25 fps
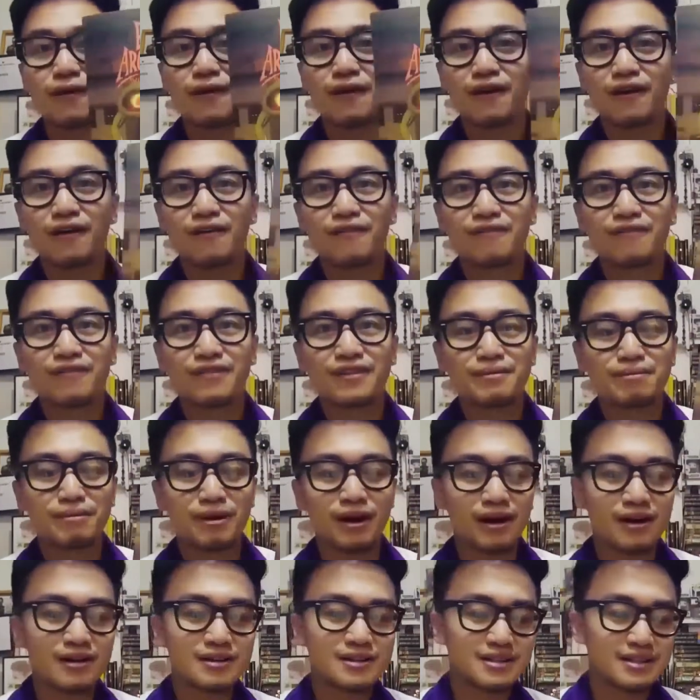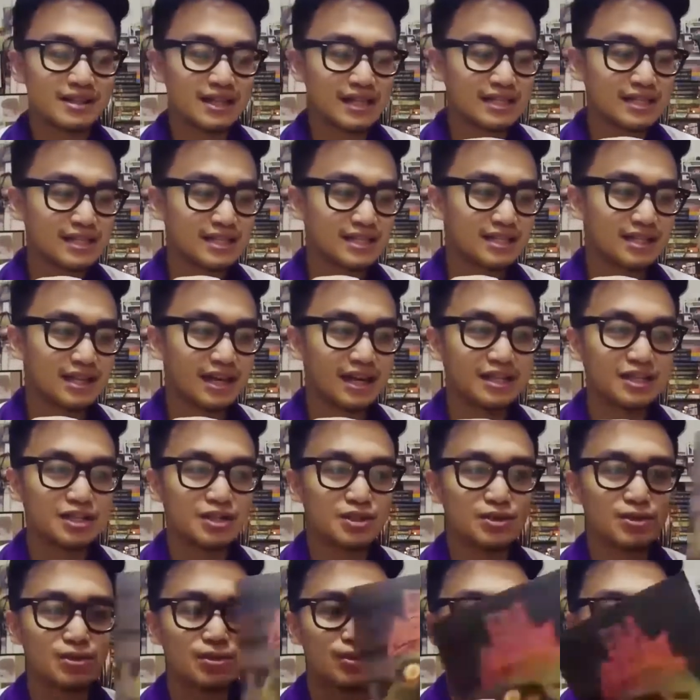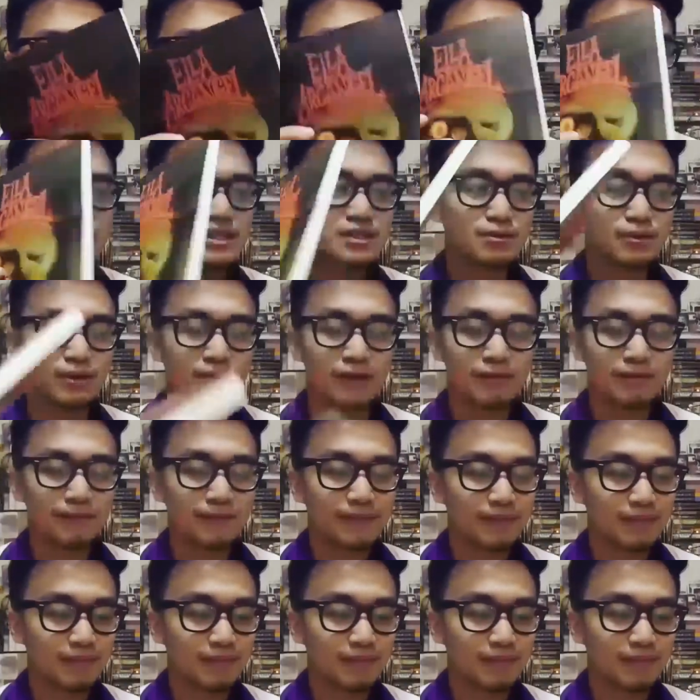of the box. Let's get to the next one.